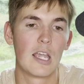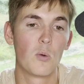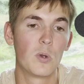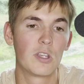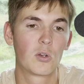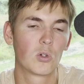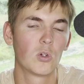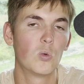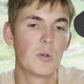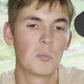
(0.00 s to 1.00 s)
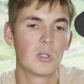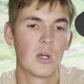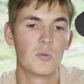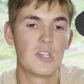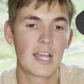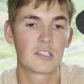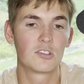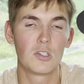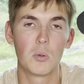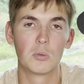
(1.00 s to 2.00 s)
and when the crew went below deck to
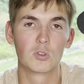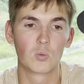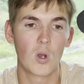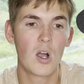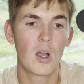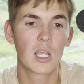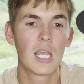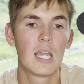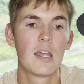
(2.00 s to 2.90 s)
see what was wrong,